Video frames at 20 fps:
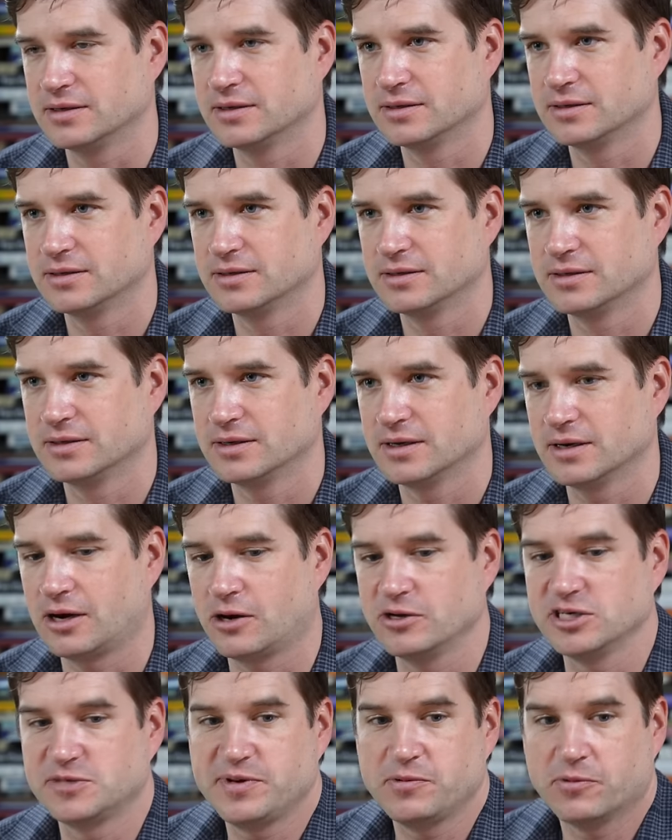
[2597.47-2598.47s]
And
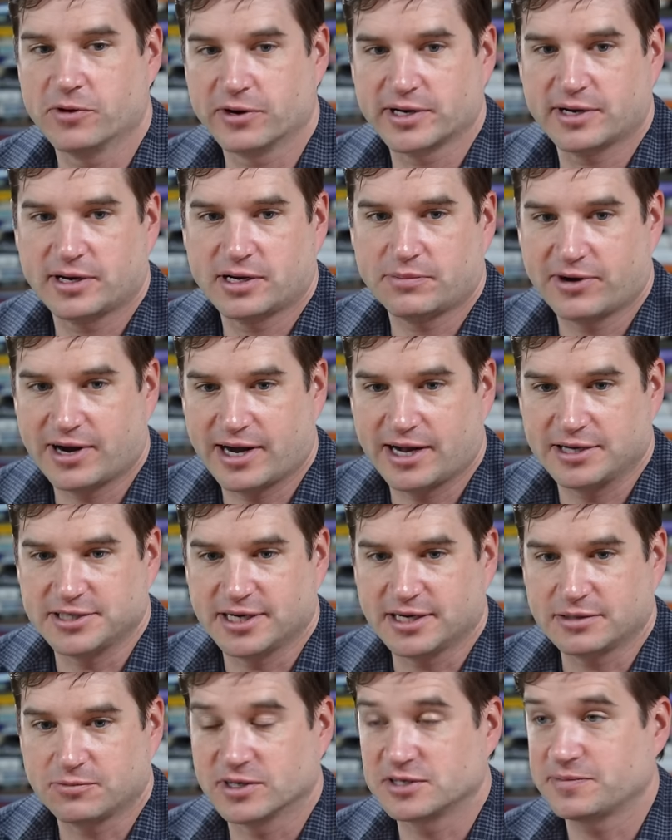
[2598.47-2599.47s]
always be working on a
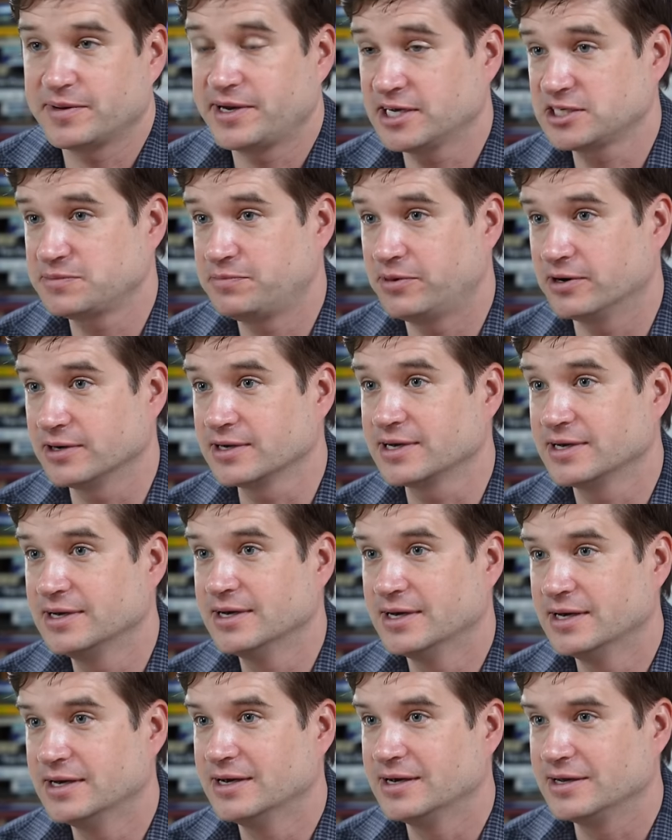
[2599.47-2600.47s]
project. What's my next book?
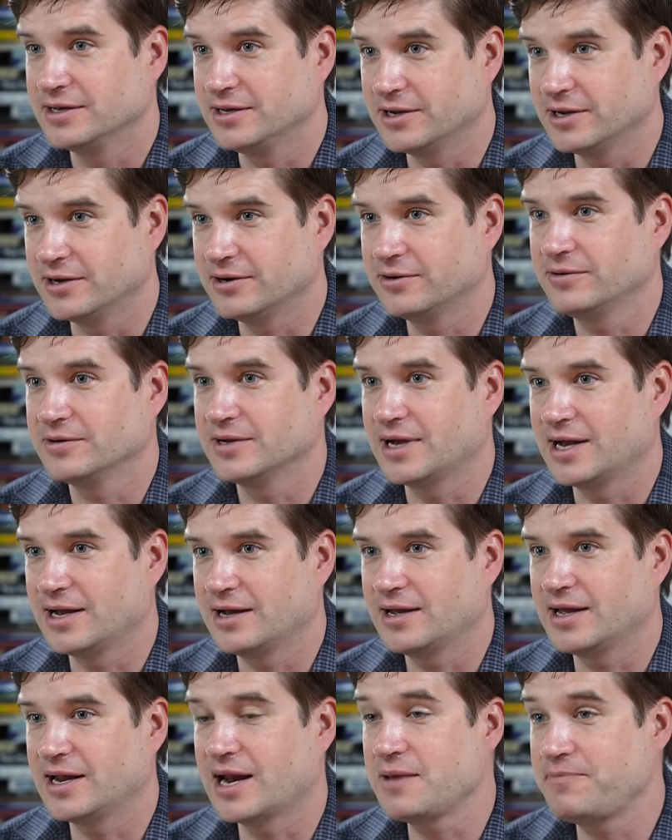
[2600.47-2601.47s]
You know,
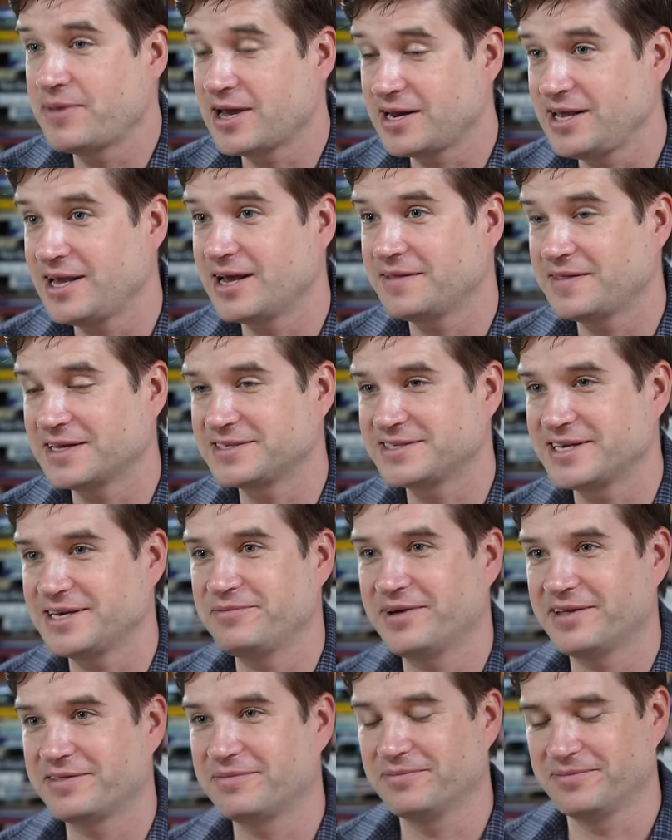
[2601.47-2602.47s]
uh, and I bet he had that
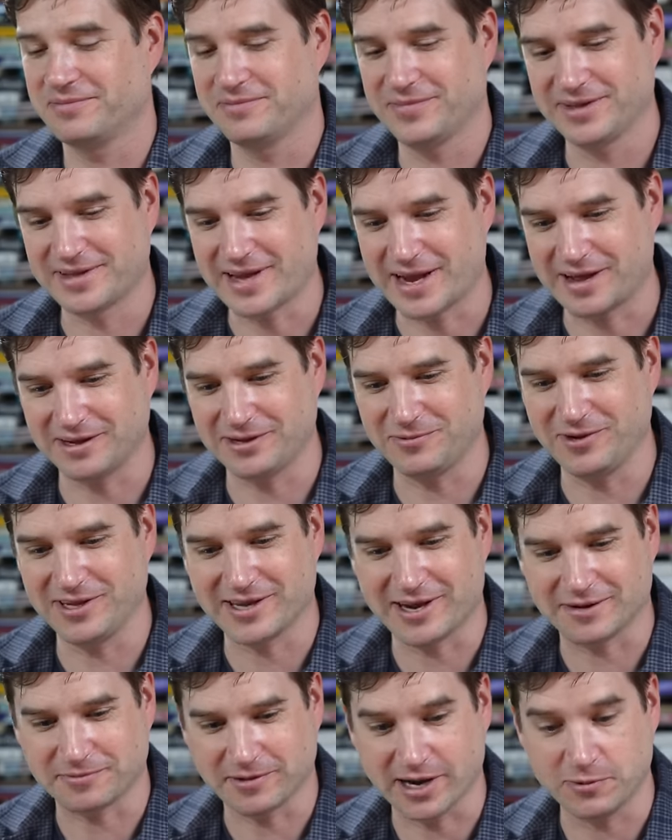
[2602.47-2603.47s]
same mentality we
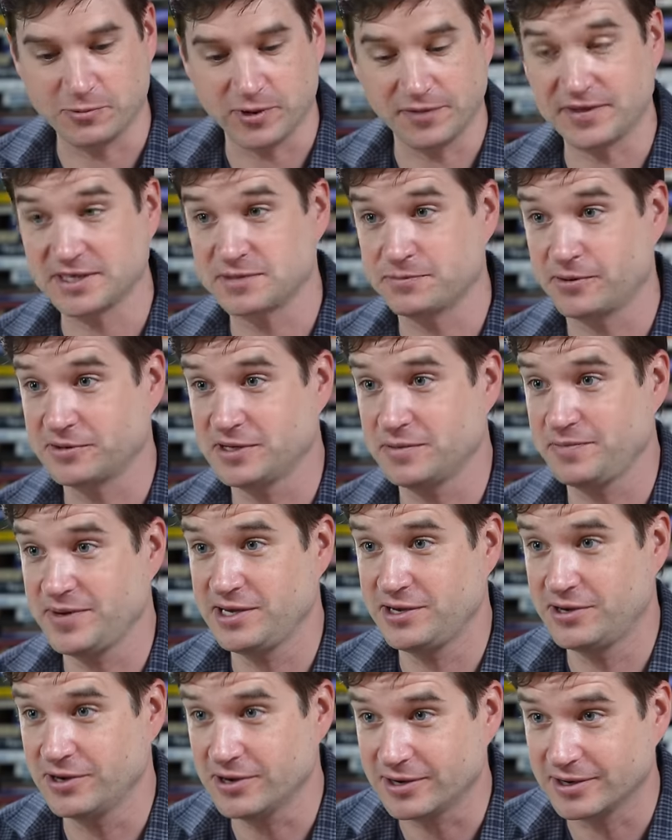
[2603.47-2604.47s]
talked about. I want this book to be
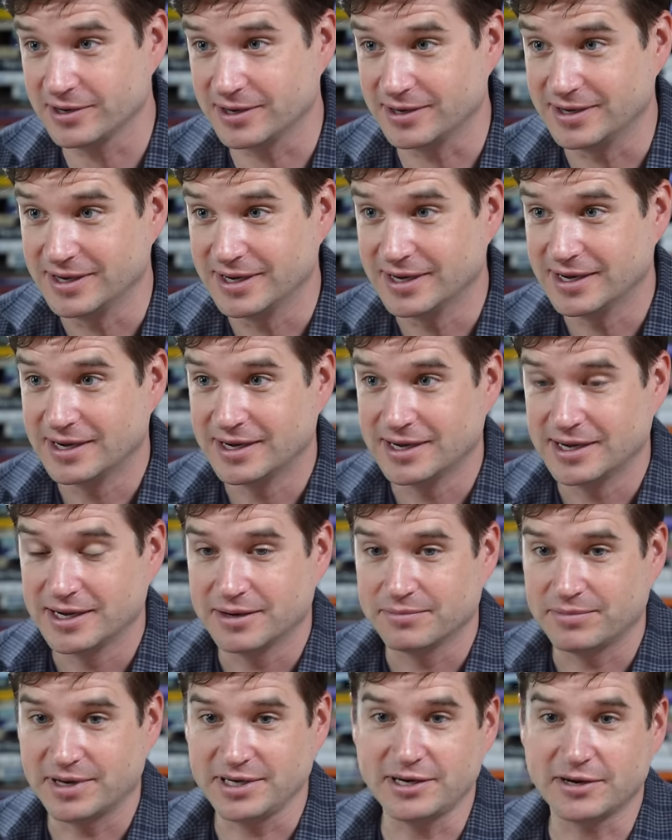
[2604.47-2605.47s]
good. Yes.
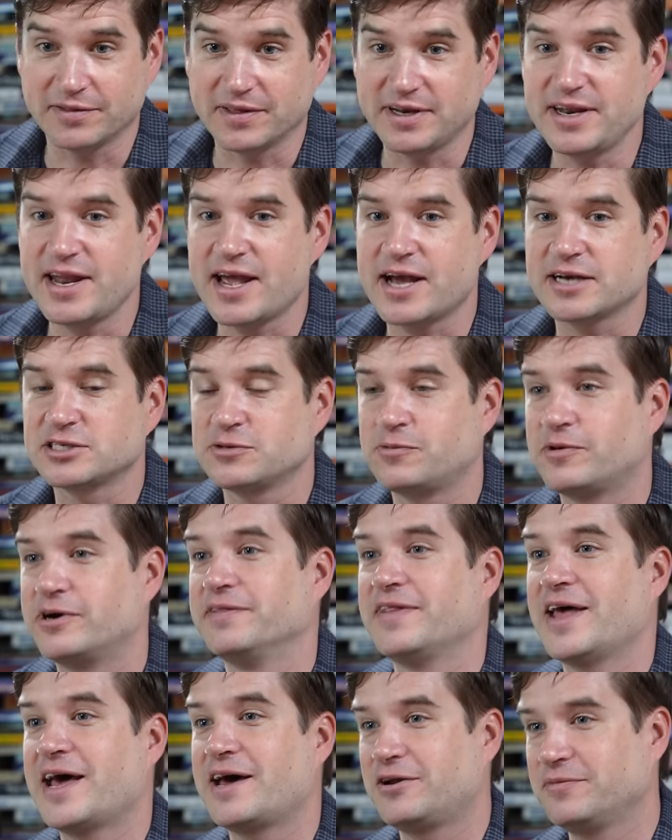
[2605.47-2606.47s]
But you know, the next
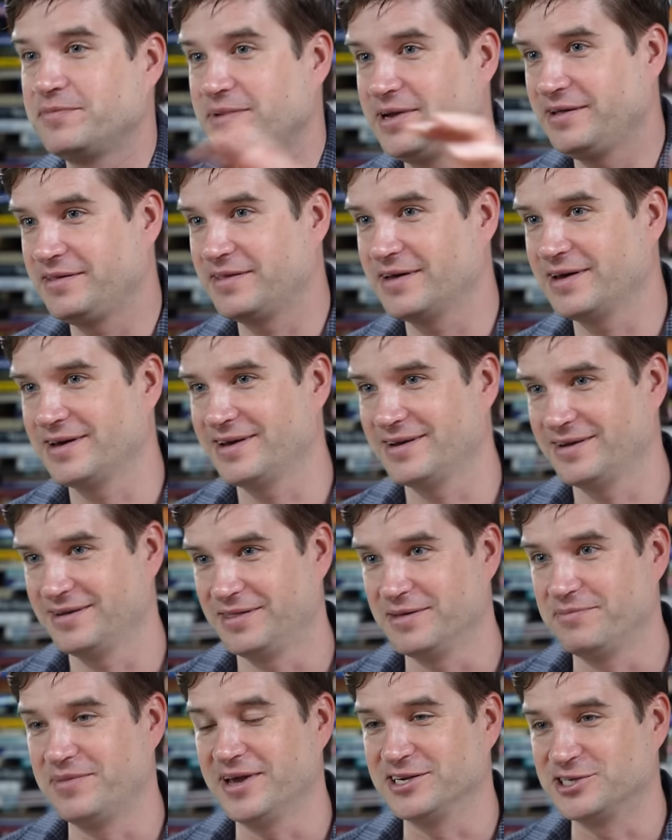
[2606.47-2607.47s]
one that'll be the
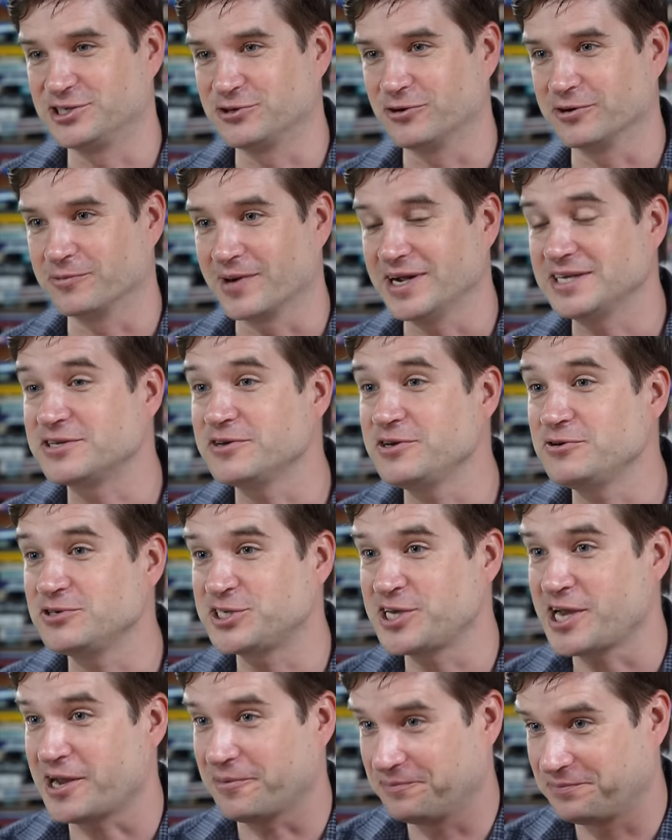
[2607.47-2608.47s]
the yeah. Big Short, right? So you
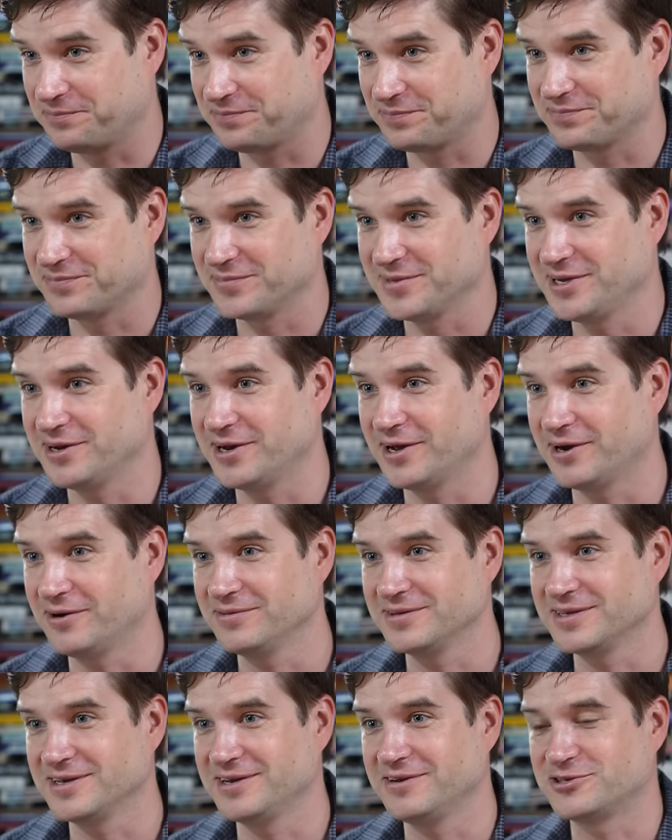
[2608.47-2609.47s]
ship. Yes. You
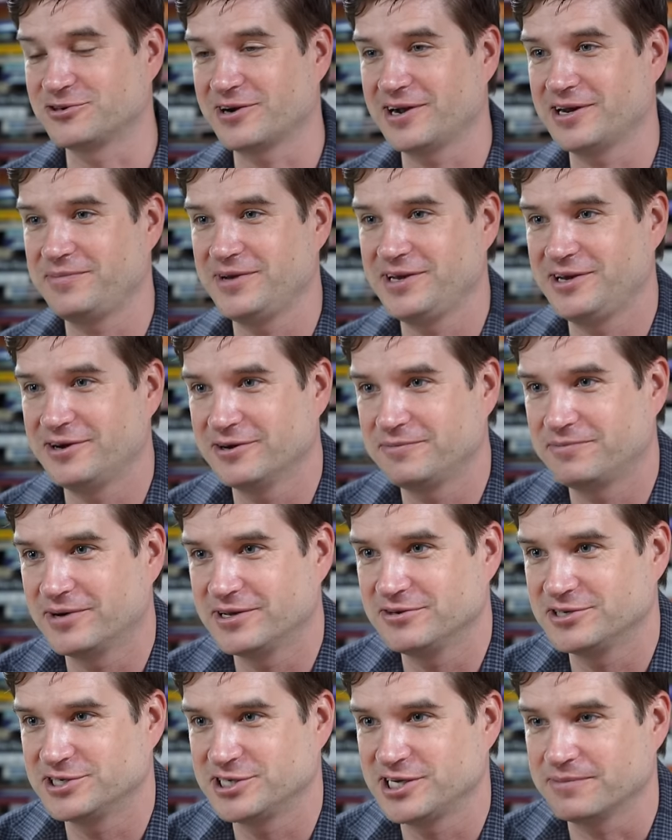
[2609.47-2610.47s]
know, you uh-huh. try to be good, but
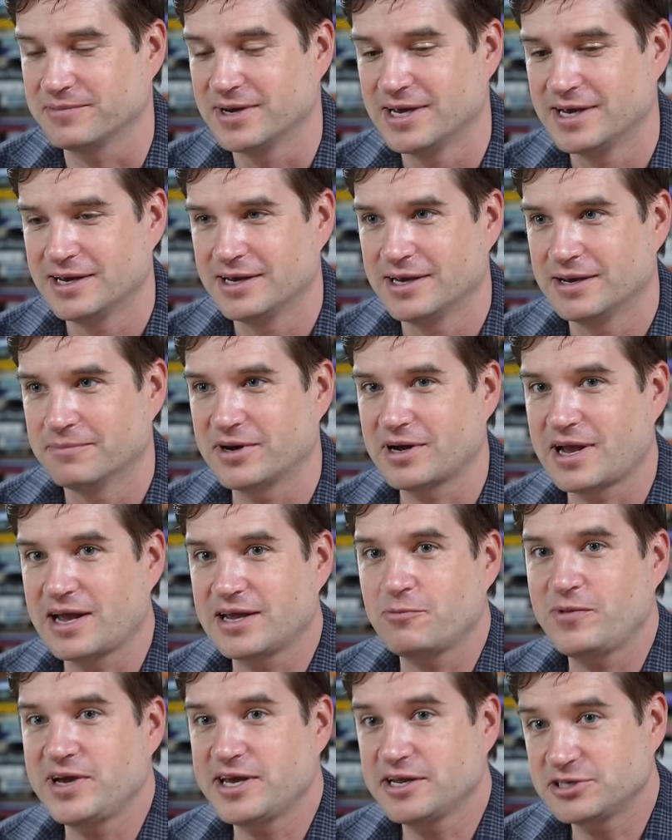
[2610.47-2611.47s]
you ship. But I,
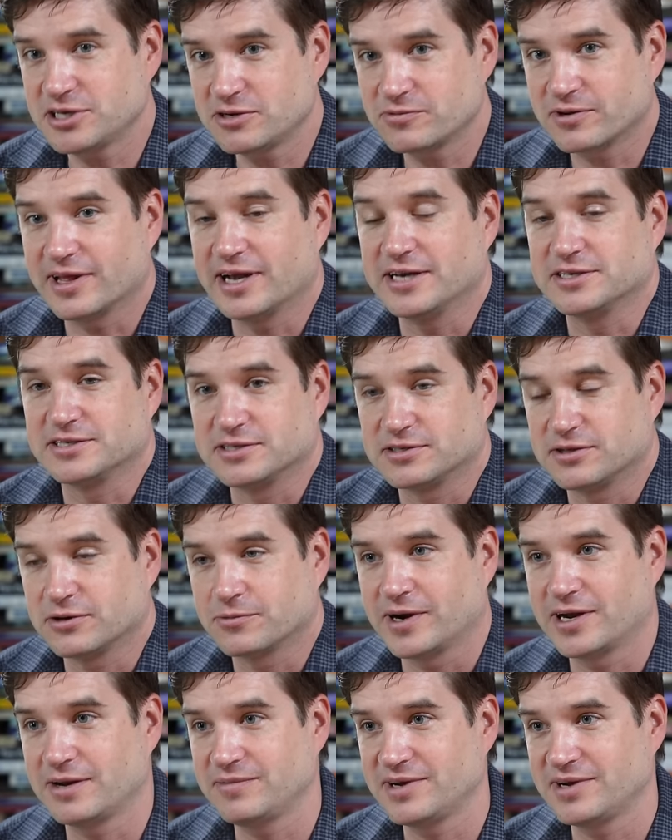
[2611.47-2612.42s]
we can generalize this though, right?